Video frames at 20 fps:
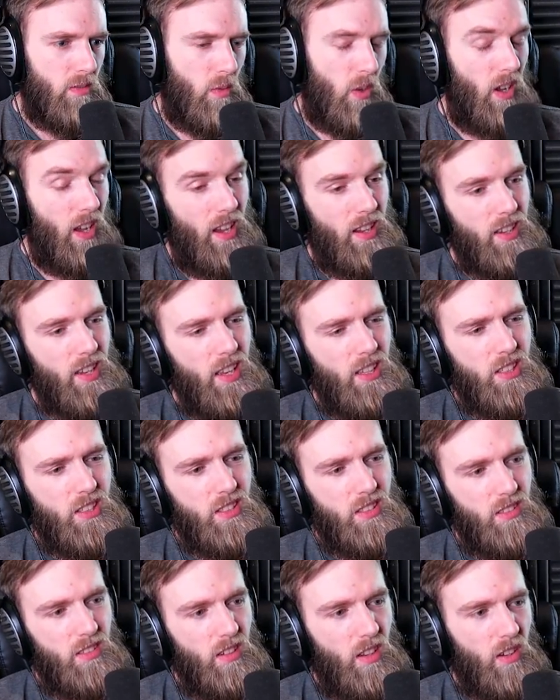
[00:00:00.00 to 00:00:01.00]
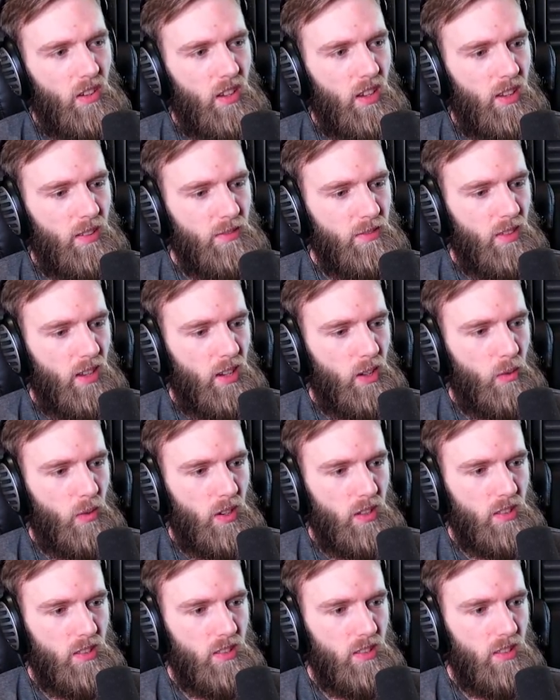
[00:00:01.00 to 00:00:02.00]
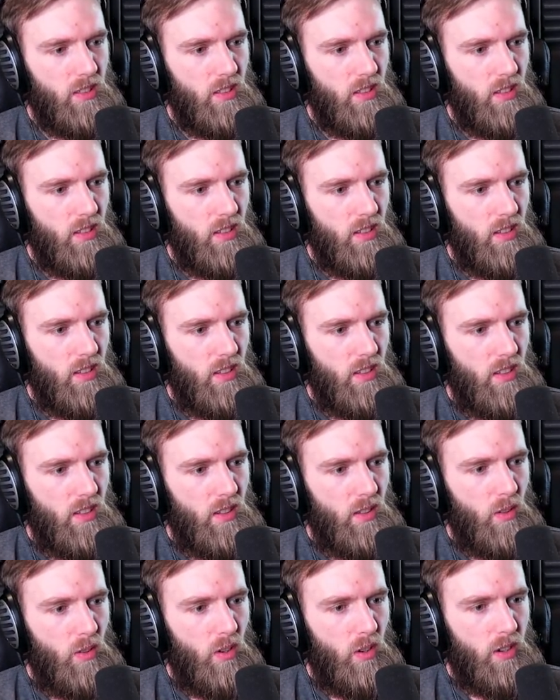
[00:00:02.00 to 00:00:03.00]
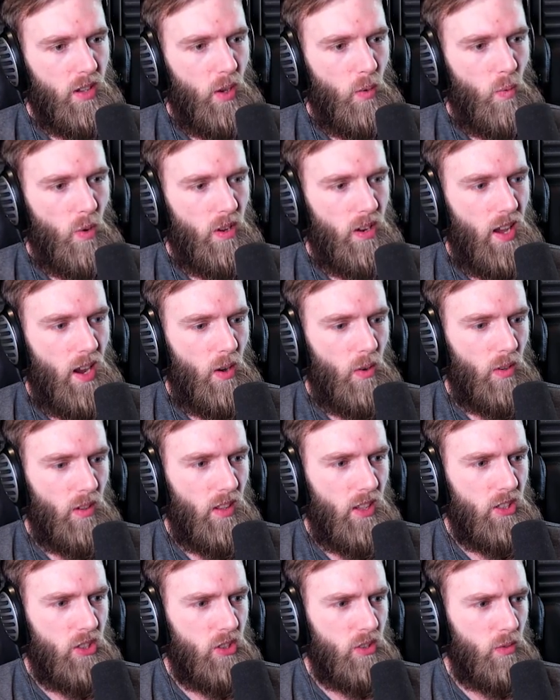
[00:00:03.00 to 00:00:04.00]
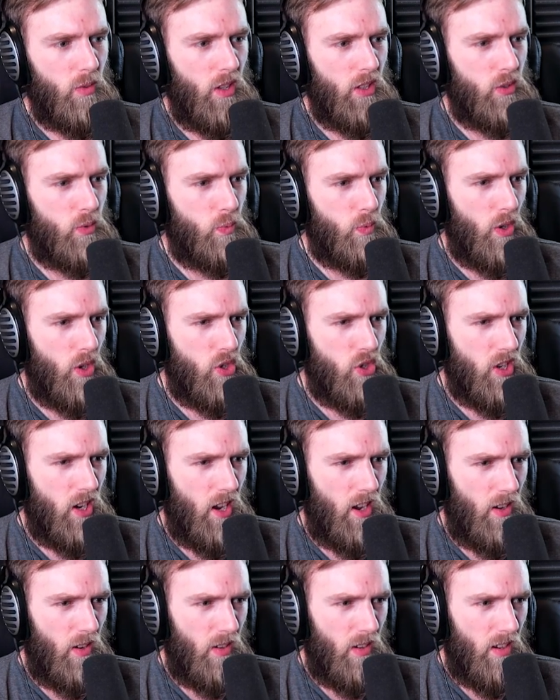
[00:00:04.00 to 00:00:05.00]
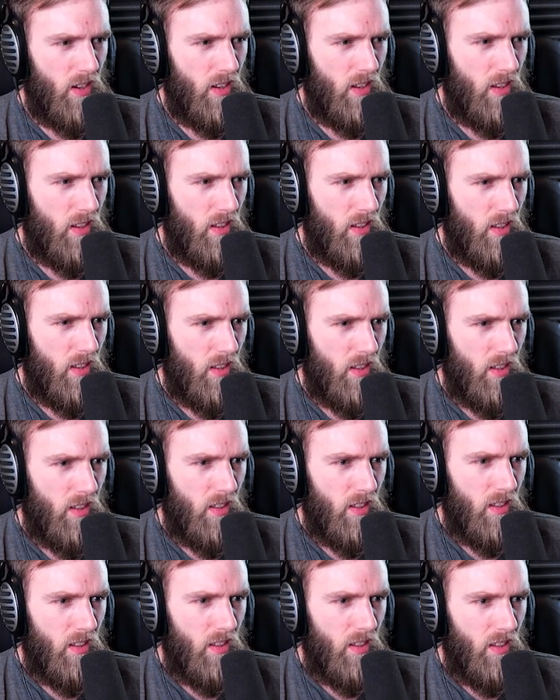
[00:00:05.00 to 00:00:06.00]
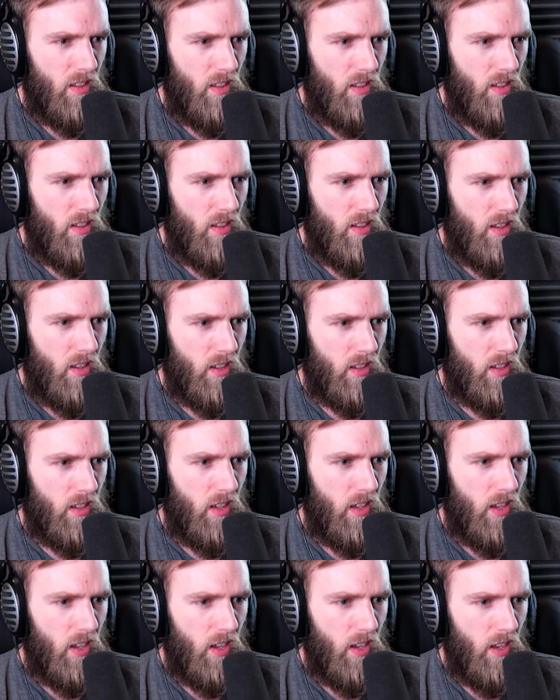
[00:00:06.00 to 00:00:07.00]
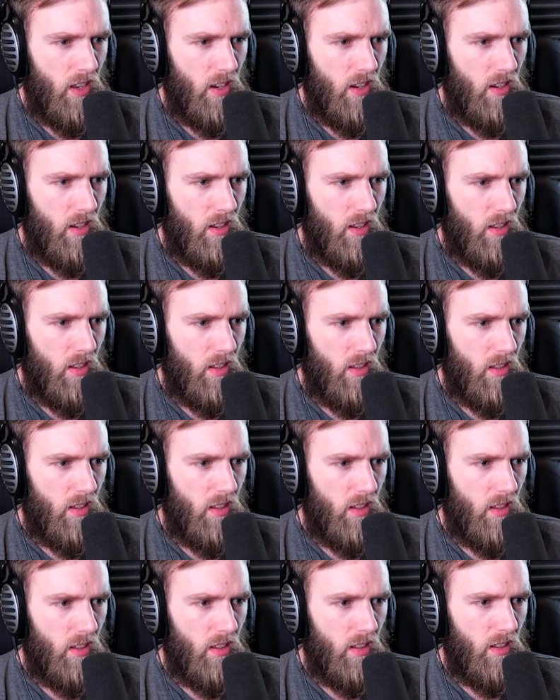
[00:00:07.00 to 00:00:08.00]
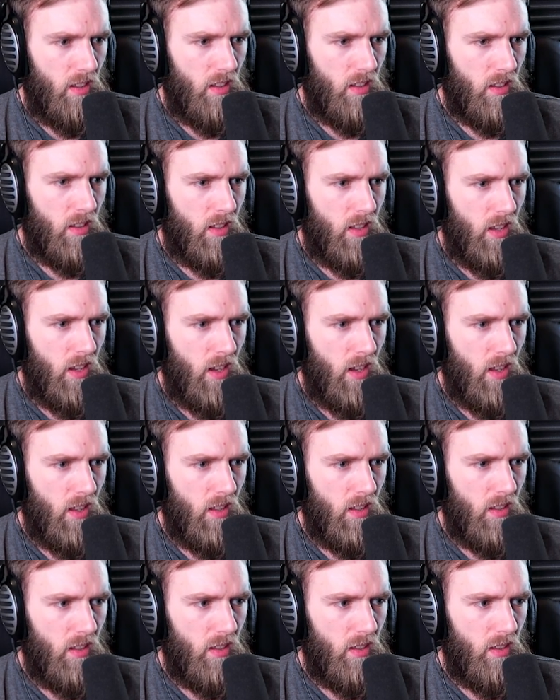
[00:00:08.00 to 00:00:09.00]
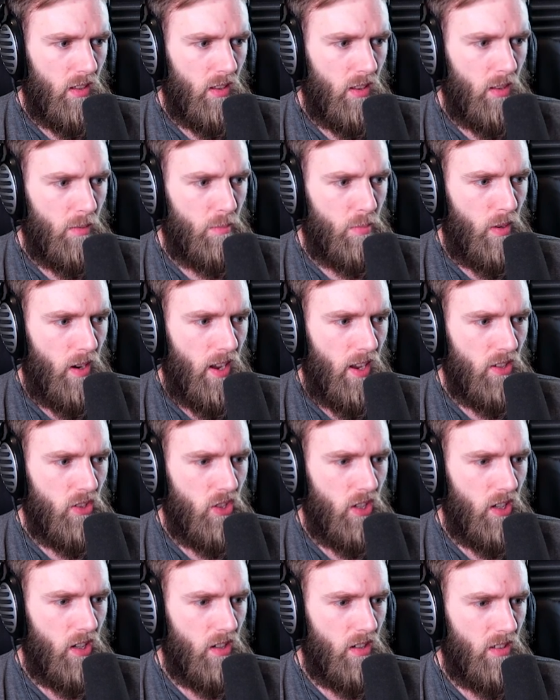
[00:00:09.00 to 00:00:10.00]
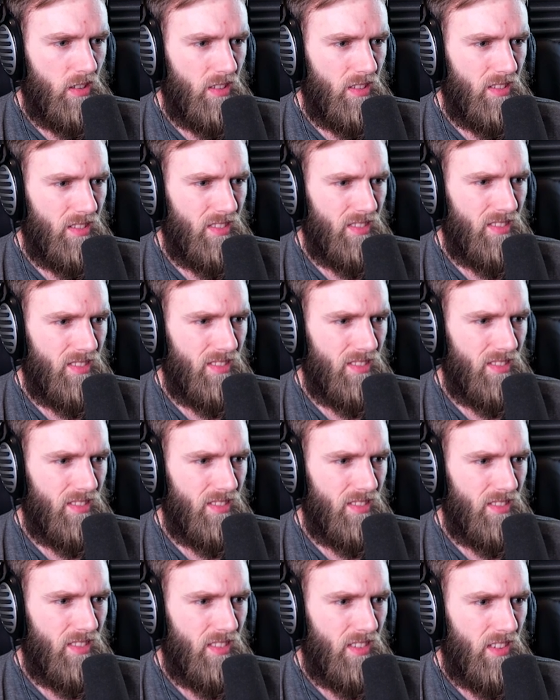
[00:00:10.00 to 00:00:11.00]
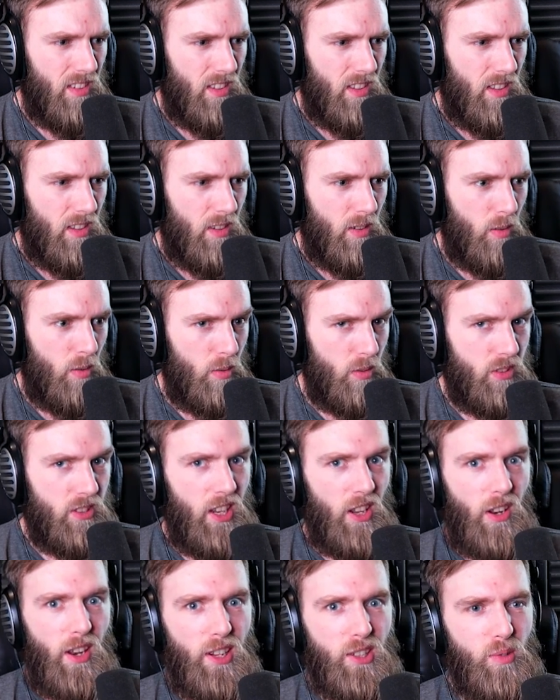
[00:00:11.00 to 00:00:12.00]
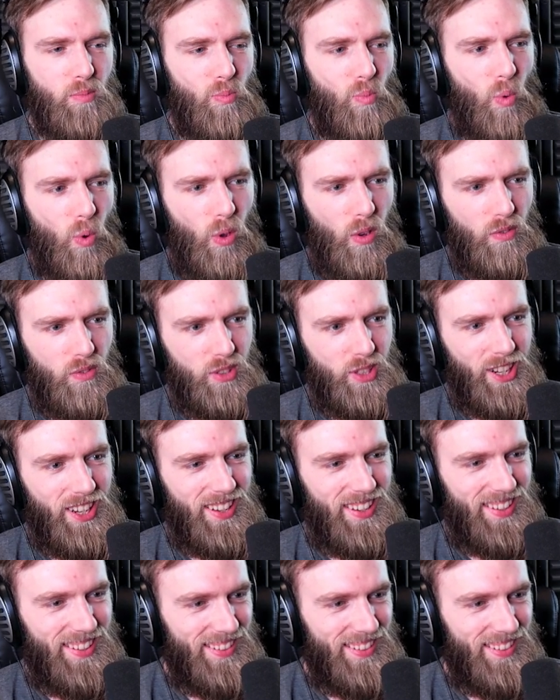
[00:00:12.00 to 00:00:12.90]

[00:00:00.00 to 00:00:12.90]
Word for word: Well, I guess, okay, anyways. Okay, one hour. Let's, let's rush out and get, get the branch here. Oh, sound like some wolves.